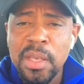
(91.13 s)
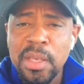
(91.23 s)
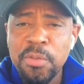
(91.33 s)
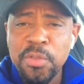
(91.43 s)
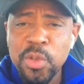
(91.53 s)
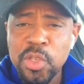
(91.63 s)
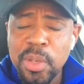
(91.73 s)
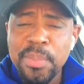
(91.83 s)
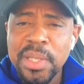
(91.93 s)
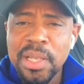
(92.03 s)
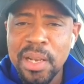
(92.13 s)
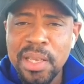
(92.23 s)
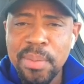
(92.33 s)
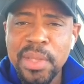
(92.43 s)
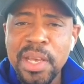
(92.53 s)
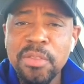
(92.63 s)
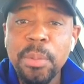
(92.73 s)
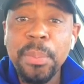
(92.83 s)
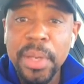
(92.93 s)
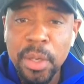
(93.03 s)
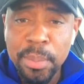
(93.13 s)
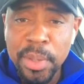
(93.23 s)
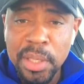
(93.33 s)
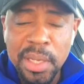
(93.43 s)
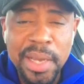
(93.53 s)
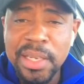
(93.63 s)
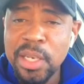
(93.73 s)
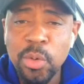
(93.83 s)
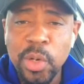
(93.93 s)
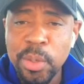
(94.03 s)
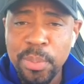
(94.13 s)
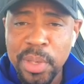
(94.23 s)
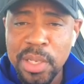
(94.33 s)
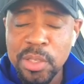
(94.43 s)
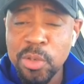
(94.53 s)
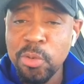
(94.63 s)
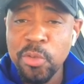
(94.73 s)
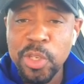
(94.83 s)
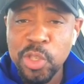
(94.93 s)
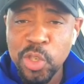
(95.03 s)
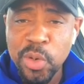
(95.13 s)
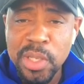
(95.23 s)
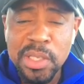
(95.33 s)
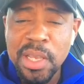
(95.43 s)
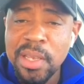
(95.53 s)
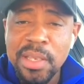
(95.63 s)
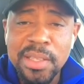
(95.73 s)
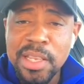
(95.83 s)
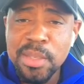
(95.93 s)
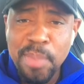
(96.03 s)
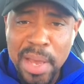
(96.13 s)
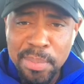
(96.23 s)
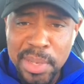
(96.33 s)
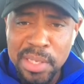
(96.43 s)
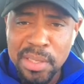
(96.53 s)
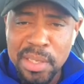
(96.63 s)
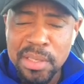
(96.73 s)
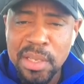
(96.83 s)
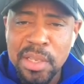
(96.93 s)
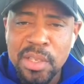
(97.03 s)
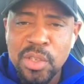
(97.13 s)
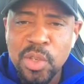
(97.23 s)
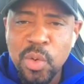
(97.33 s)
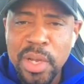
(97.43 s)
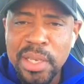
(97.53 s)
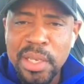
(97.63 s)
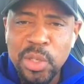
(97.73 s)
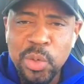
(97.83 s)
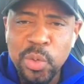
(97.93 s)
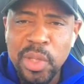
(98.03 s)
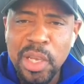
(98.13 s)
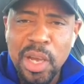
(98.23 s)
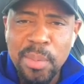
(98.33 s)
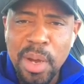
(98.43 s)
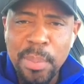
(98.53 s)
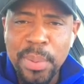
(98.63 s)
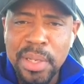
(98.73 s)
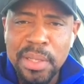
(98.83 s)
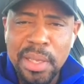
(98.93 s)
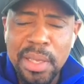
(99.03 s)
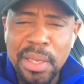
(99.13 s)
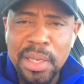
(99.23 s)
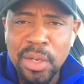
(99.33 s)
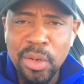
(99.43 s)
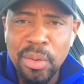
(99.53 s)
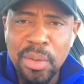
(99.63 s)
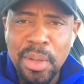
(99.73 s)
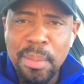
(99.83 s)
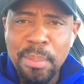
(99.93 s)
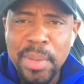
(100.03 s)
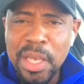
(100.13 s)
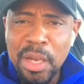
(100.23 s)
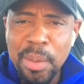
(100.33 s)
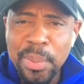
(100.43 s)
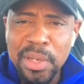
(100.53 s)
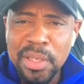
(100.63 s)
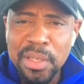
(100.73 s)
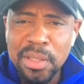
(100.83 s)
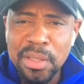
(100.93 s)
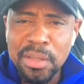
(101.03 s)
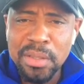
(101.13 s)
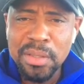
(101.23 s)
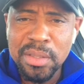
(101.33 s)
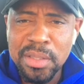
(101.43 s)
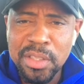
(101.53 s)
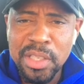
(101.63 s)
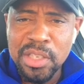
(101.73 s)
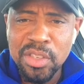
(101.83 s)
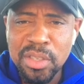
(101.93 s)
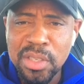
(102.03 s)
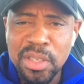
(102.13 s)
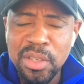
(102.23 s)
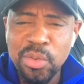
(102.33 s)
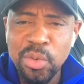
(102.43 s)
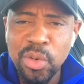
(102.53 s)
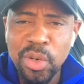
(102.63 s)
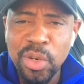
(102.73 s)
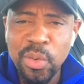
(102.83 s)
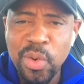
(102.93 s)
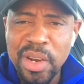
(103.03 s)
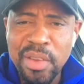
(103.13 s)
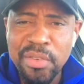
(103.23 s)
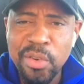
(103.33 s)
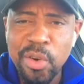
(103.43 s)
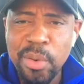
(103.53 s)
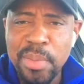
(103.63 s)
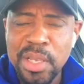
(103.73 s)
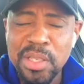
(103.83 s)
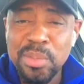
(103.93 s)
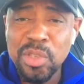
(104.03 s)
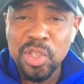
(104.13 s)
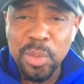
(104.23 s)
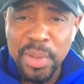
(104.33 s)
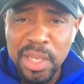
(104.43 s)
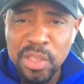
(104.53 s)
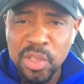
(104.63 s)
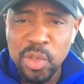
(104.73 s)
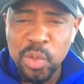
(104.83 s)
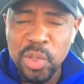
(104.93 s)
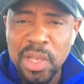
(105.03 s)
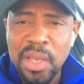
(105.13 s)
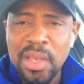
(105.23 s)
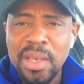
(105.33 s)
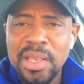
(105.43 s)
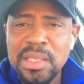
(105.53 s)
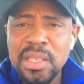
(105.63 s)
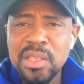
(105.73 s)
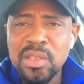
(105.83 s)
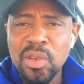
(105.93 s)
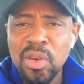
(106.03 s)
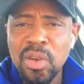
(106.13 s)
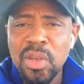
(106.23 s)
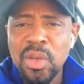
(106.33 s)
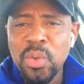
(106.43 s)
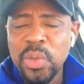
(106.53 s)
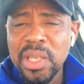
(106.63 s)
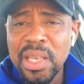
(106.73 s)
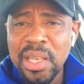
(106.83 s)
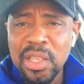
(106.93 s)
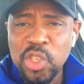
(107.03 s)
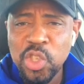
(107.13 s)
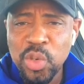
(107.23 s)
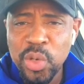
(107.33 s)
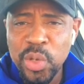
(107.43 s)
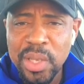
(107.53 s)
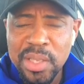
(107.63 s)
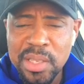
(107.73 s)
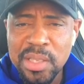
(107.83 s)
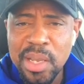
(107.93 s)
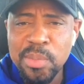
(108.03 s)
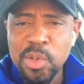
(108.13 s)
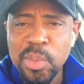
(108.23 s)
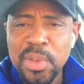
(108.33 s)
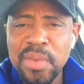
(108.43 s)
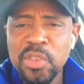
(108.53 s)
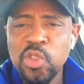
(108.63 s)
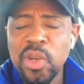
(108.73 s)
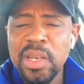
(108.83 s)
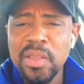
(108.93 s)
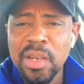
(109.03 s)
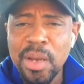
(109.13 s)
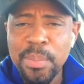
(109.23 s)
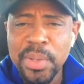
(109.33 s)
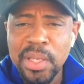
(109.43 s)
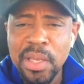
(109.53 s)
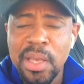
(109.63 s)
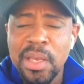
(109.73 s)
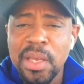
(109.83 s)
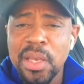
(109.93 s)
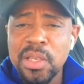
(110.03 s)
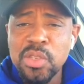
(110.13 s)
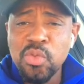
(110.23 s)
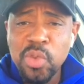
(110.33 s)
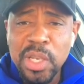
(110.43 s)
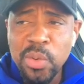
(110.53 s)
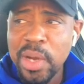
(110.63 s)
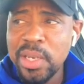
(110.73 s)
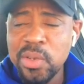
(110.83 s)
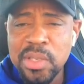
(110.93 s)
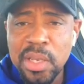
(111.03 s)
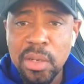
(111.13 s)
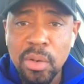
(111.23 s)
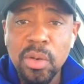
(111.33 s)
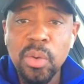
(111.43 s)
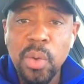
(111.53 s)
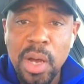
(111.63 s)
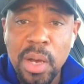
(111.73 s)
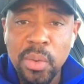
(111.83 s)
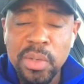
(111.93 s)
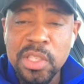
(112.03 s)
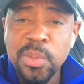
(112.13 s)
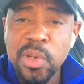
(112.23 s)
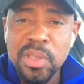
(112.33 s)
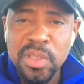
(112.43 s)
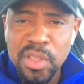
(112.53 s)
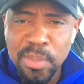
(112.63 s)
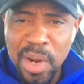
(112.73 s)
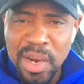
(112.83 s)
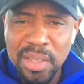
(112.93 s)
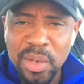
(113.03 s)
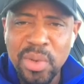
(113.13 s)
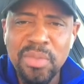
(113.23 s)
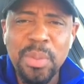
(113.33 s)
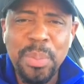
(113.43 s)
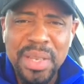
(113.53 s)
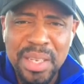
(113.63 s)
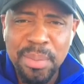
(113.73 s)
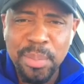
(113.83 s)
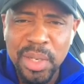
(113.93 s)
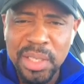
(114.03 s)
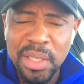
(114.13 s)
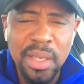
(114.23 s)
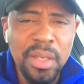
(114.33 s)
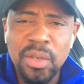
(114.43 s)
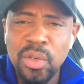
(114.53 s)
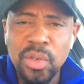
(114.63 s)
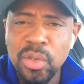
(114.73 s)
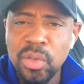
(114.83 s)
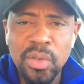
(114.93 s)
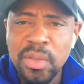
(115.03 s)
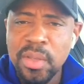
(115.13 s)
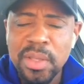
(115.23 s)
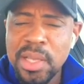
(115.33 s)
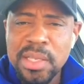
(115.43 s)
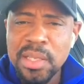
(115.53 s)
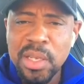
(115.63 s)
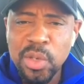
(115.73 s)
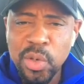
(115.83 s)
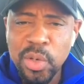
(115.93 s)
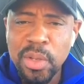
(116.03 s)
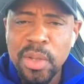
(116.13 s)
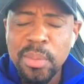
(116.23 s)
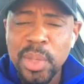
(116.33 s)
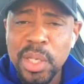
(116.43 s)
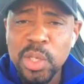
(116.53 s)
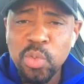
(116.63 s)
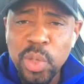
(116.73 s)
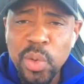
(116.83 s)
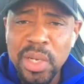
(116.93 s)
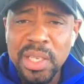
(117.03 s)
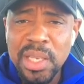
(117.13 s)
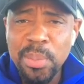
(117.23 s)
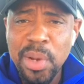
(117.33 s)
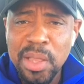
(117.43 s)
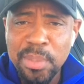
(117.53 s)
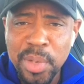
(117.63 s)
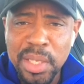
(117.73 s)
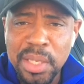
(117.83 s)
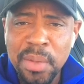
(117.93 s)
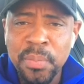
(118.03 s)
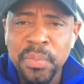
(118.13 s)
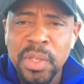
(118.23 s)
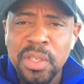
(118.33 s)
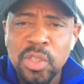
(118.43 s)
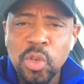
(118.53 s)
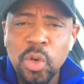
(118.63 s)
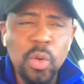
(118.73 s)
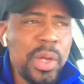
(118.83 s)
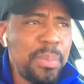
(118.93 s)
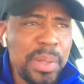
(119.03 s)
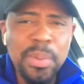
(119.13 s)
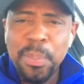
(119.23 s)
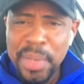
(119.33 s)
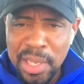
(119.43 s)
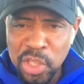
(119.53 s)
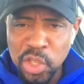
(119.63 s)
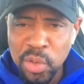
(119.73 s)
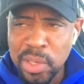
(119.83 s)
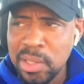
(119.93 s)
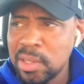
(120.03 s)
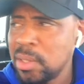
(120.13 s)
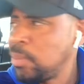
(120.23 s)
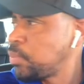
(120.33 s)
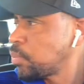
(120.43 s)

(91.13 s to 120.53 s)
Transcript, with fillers: if you submit claim they have to pay out money and they don't want to pay so for insurance that's bad business so what they do they come up and they you know make up a little suggestion or whatever or make some stupid excuse and say sir we can't insure you at this time so maybe you have to try another company because really what they're saying oh wow this person is smart and we have to pay them money no that's not good because we want to keep all the money so when people pay insurance